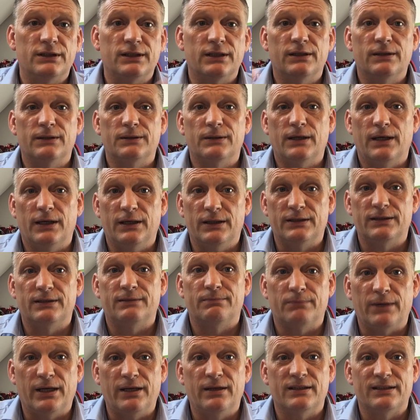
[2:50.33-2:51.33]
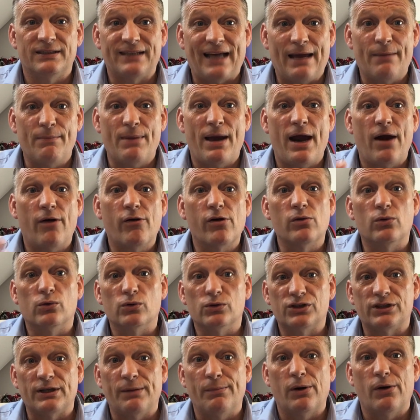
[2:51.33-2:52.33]
in the same area or
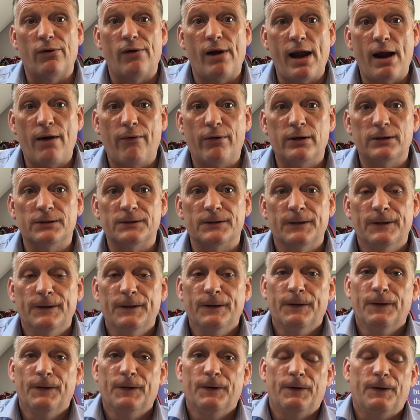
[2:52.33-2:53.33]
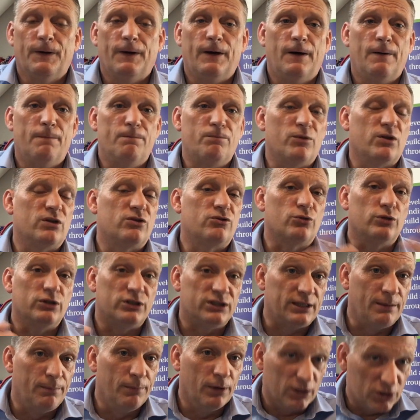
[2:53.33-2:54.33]
similar areas to a
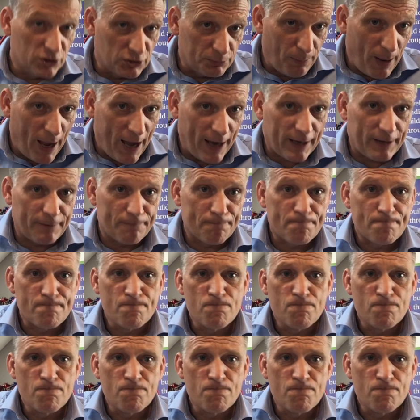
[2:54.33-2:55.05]
similar spec.